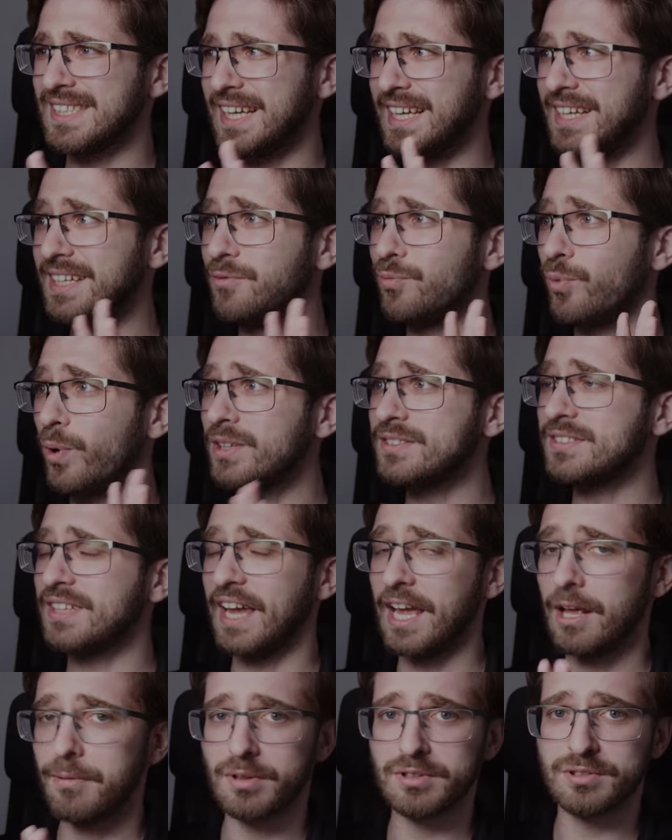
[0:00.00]
it was
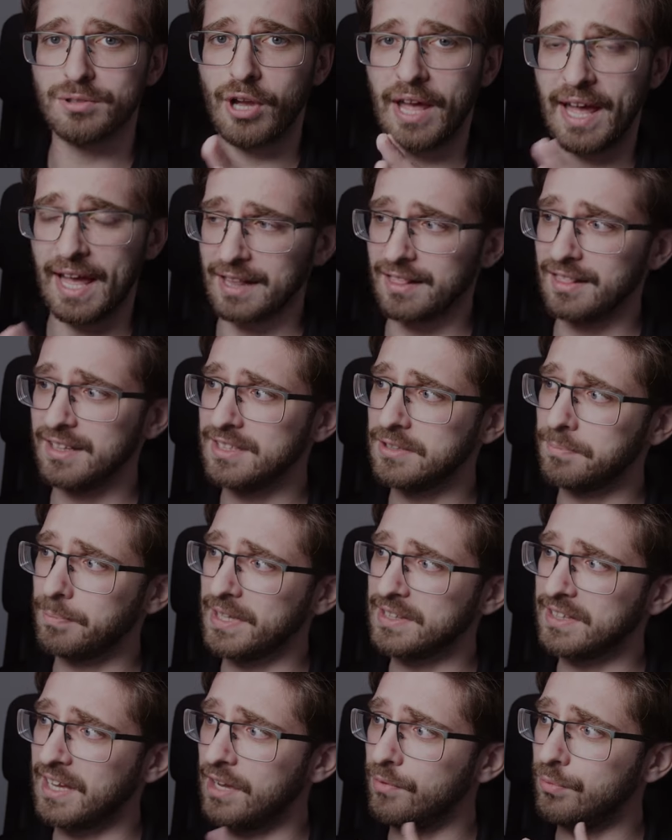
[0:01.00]
able to handle it,
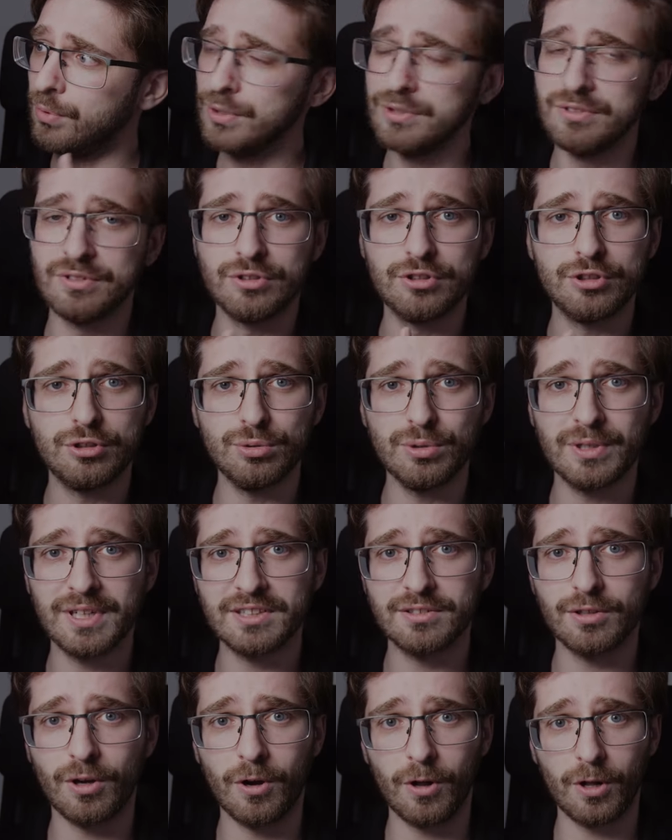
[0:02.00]
but I wouldn't do
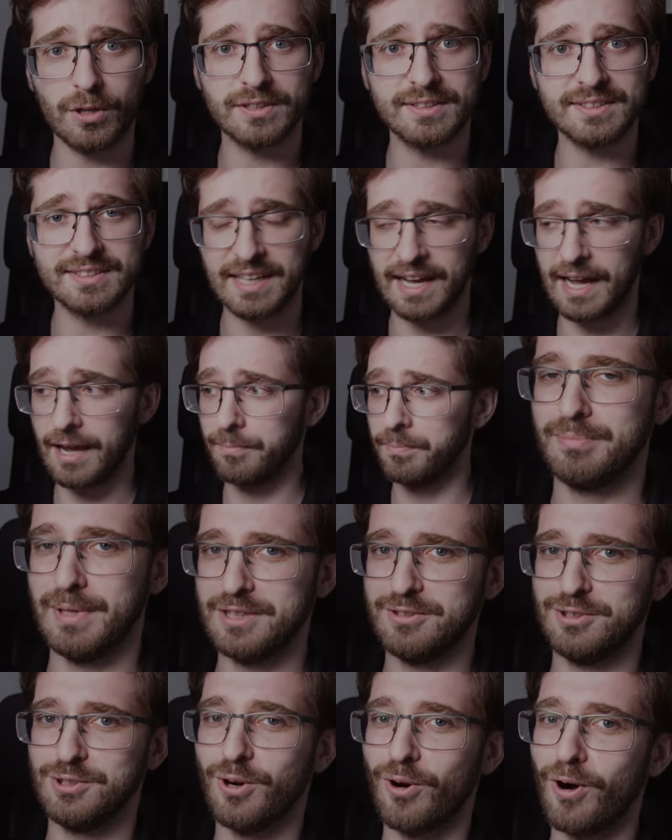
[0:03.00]
that all the time.
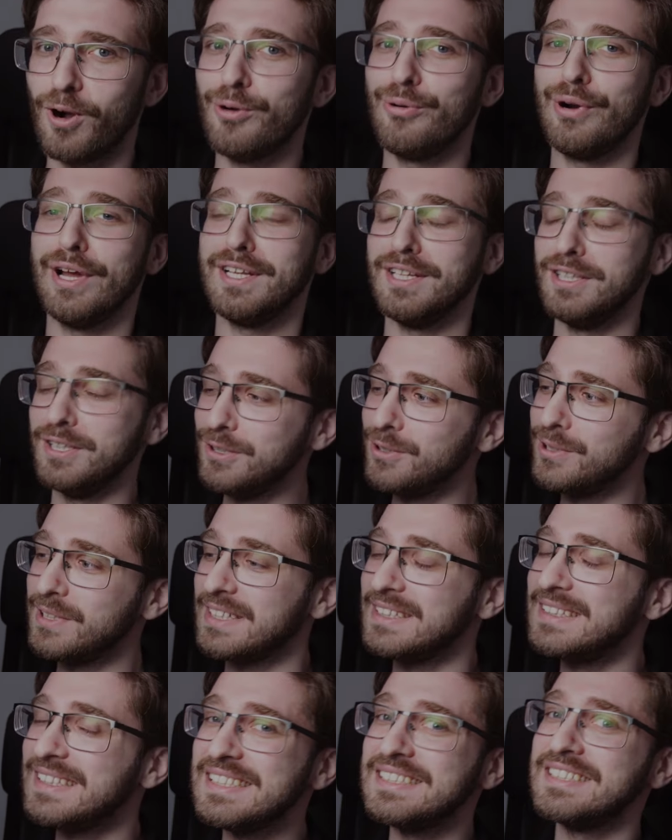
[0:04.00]
But you already knew
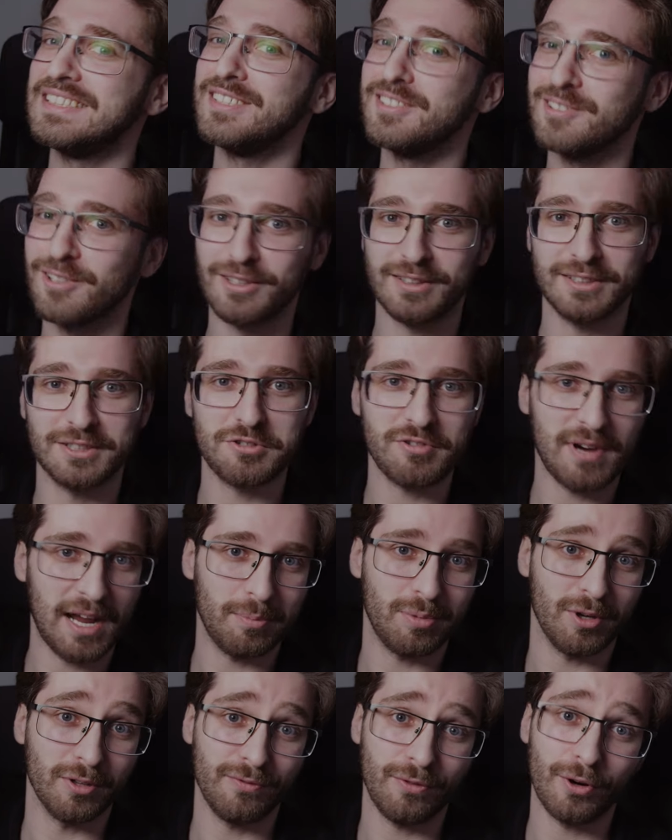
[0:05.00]
that this is not the
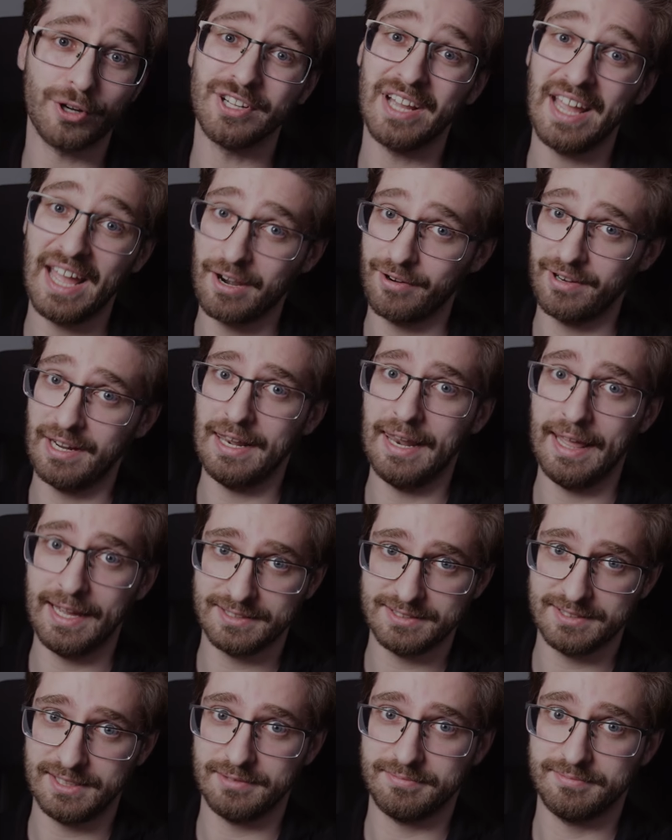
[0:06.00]
tripod for your Arri
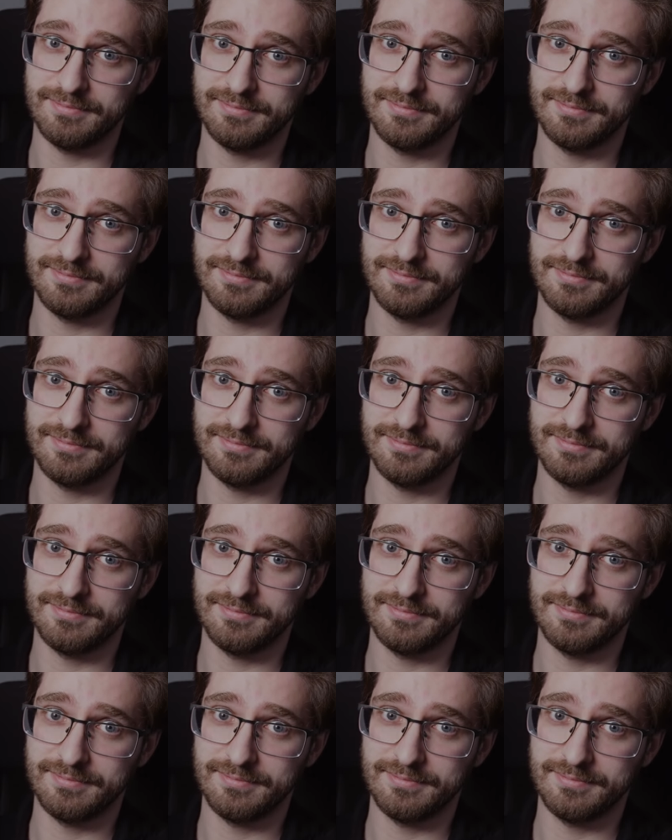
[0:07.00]
Alexa.